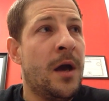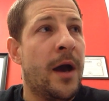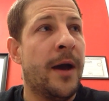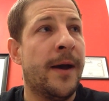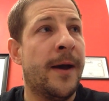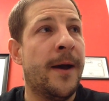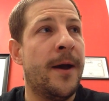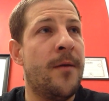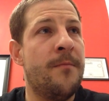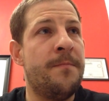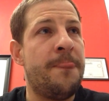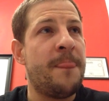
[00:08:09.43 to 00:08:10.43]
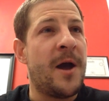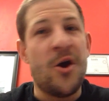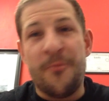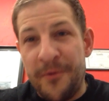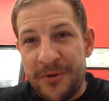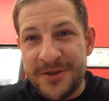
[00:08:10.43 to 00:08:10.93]
I
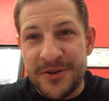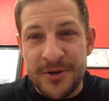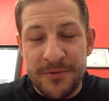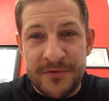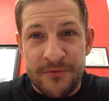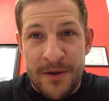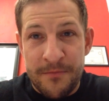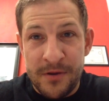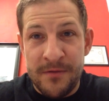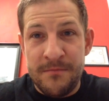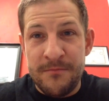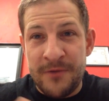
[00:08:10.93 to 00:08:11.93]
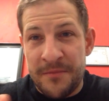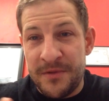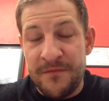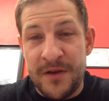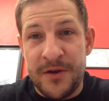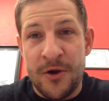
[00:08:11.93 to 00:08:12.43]
hope it wasn't too much of a
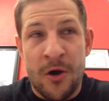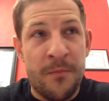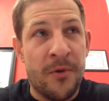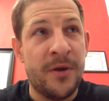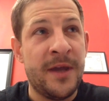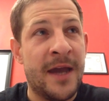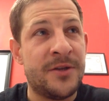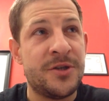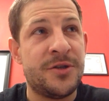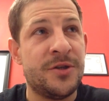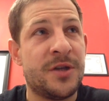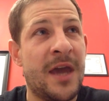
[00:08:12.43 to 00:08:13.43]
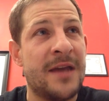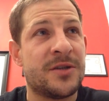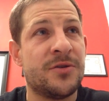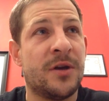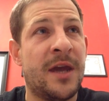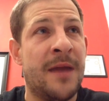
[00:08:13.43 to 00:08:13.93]
rambling video, but yeah, just get
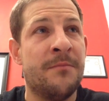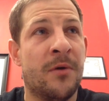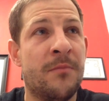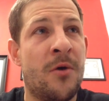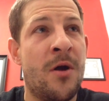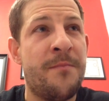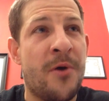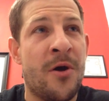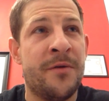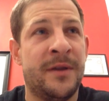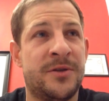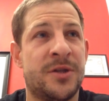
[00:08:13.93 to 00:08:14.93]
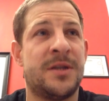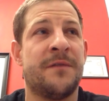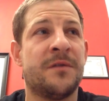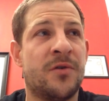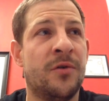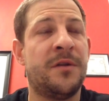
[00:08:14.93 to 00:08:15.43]
stuck in. But more importantly, just
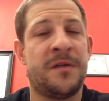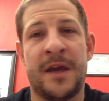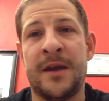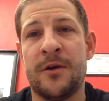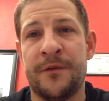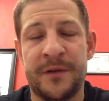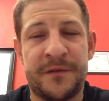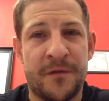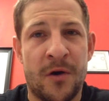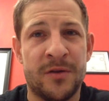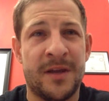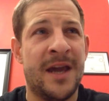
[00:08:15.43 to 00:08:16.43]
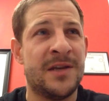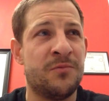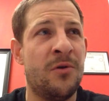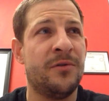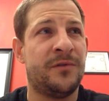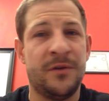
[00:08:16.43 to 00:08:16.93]
have a good think over these 4 days.
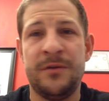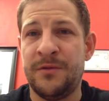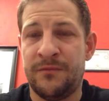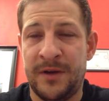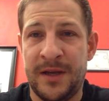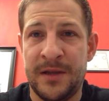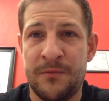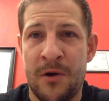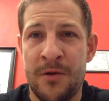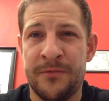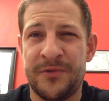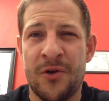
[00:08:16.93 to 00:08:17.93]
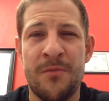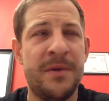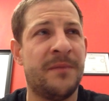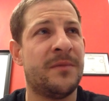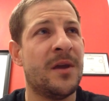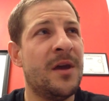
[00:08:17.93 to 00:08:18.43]
What do you really want? Don't
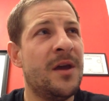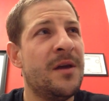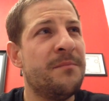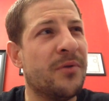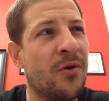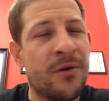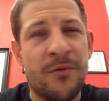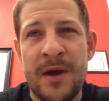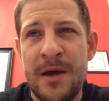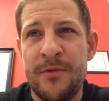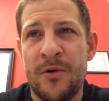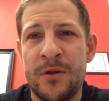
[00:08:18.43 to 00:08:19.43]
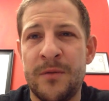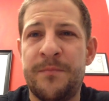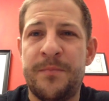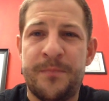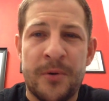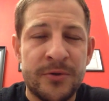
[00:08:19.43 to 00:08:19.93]
be blown away with all the
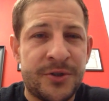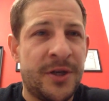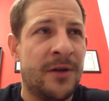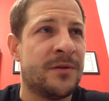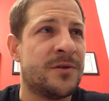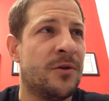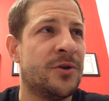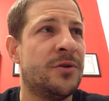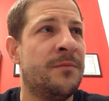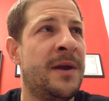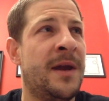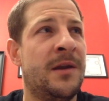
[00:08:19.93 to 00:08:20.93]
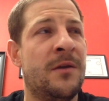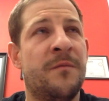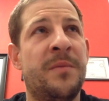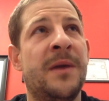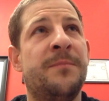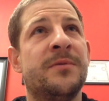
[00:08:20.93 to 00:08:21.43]
bullshit on social media,
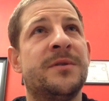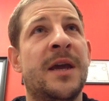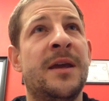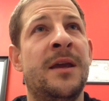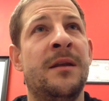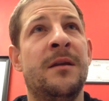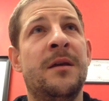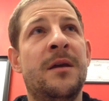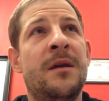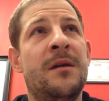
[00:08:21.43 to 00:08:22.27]
people saying,